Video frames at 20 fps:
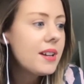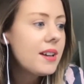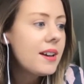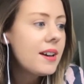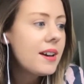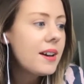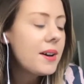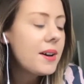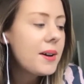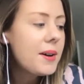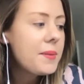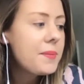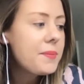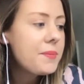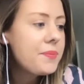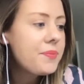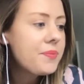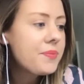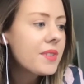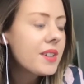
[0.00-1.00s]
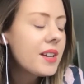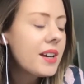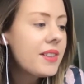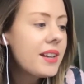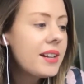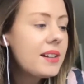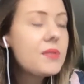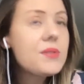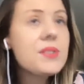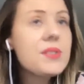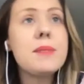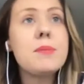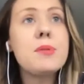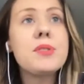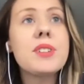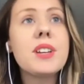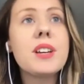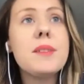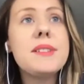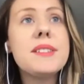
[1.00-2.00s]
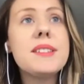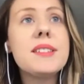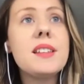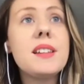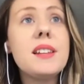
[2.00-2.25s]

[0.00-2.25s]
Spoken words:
And then I was able to come into